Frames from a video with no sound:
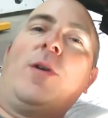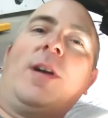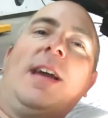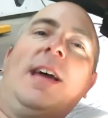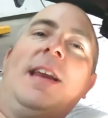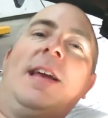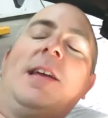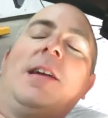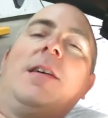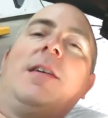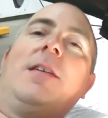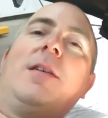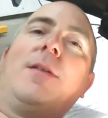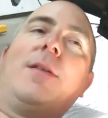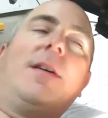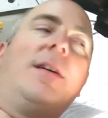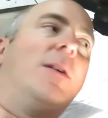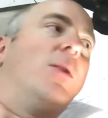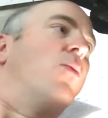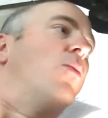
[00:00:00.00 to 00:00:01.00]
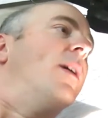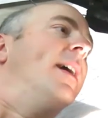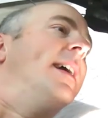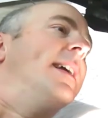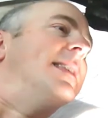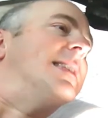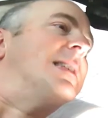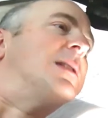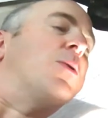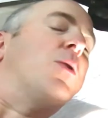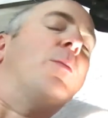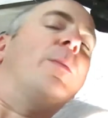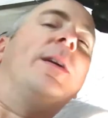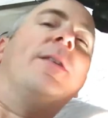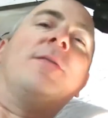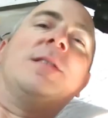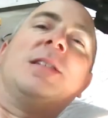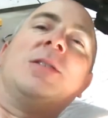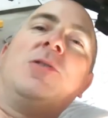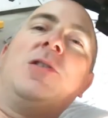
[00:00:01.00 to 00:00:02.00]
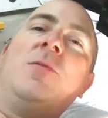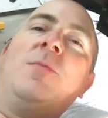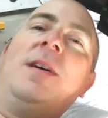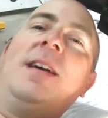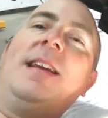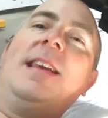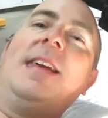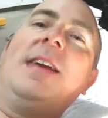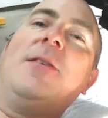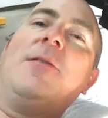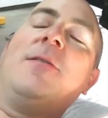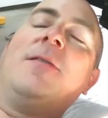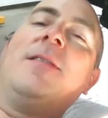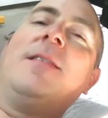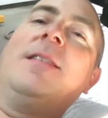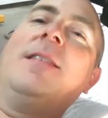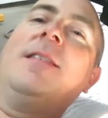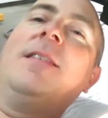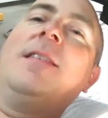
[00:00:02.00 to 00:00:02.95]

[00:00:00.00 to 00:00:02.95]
we're getting a, a rainstorm here, so you might hear